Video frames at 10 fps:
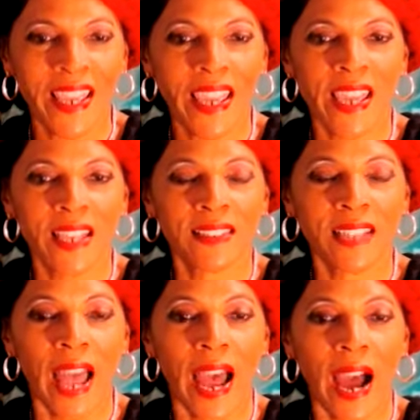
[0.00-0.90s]
is
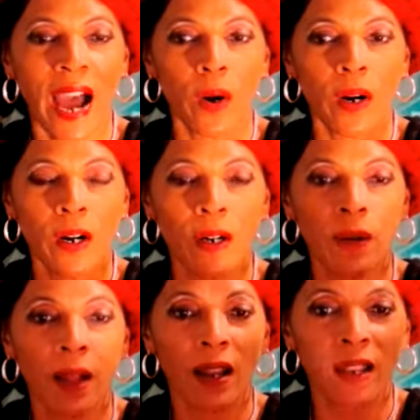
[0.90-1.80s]
our
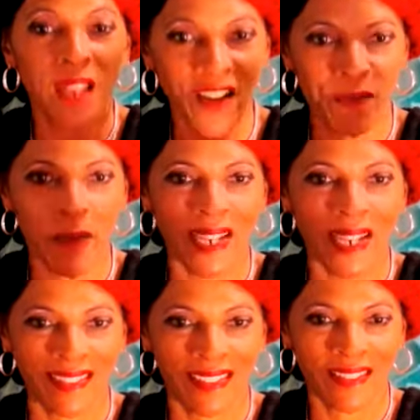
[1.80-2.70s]
love mate,
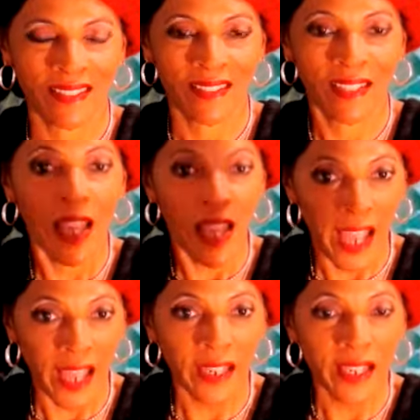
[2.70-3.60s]

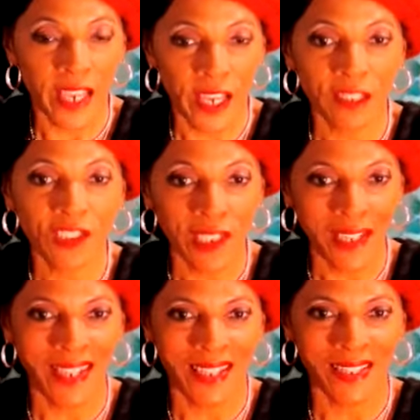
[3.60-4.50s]
and he or
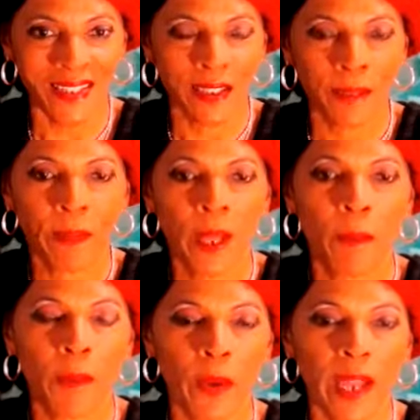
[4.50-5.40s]
she is,
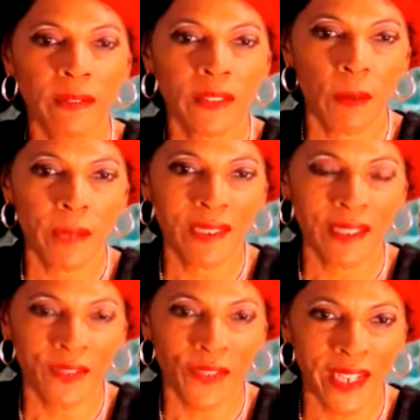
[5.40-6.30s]
but we have soulmates
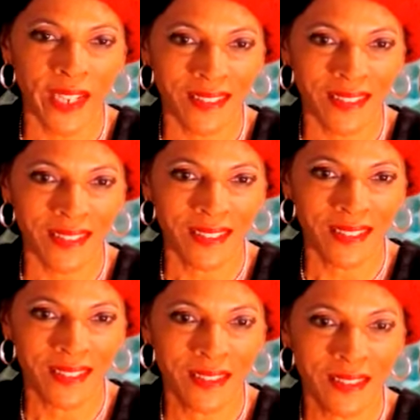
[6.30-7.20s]
and friends.
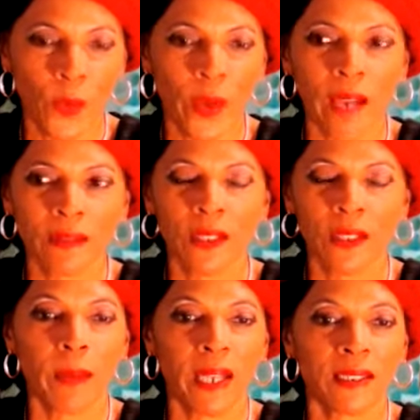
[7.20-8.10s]
We have
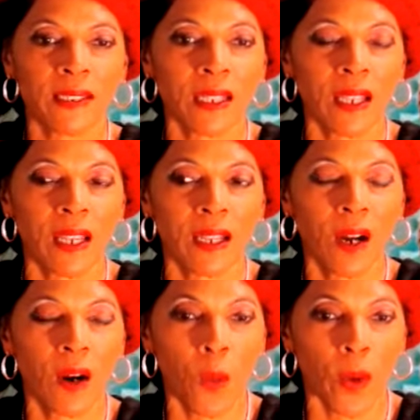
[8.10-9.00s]
soulmates in, in
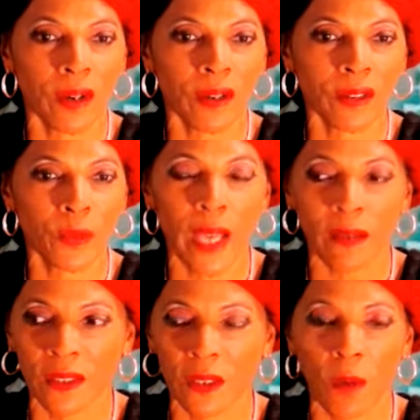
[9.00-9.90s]
coworkers. We
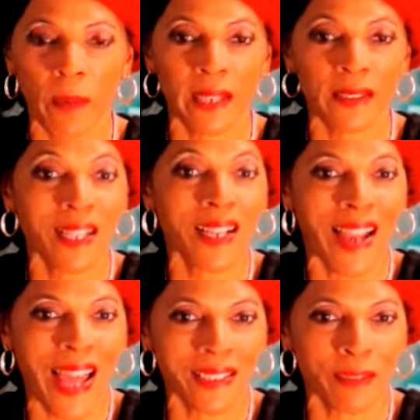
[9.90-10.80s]
have soulmates in
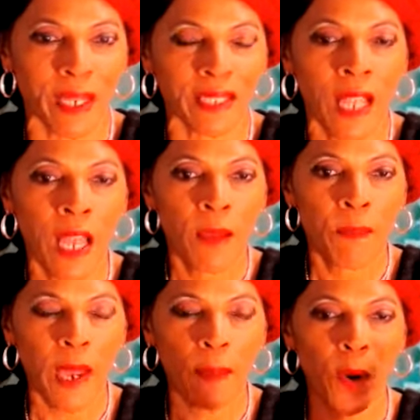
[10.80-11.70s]
classmates,
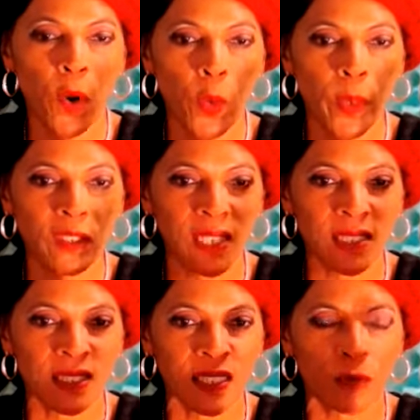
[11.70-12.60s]
people who we
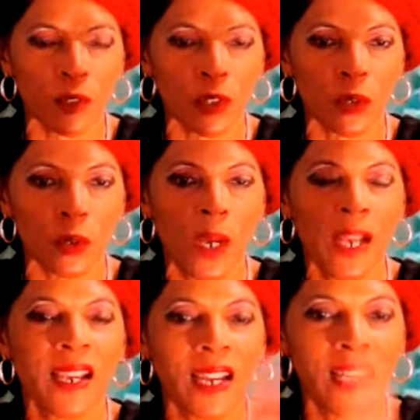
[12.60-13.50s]
just seem to
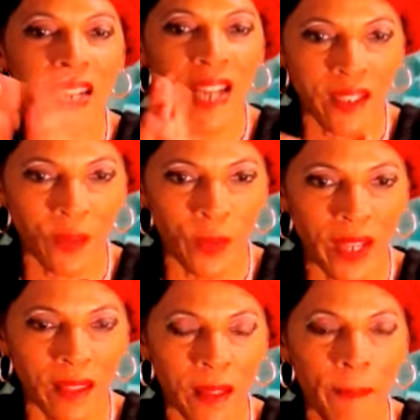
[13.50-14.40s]
connect with.